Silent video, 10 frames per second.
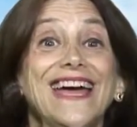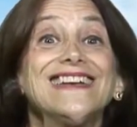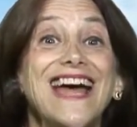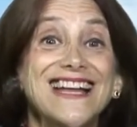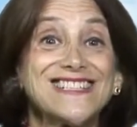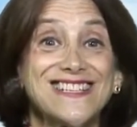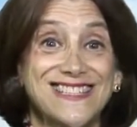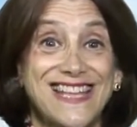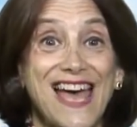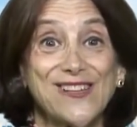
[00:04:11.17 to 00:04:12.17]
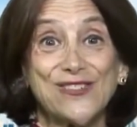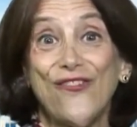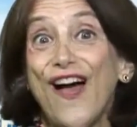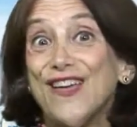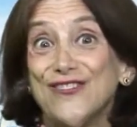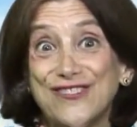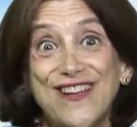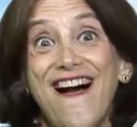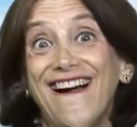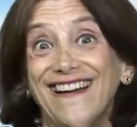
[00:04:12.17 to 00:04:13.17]
and not just satisfy your
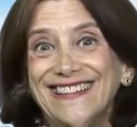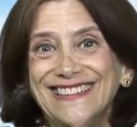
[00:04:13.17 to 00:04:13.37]
tongue.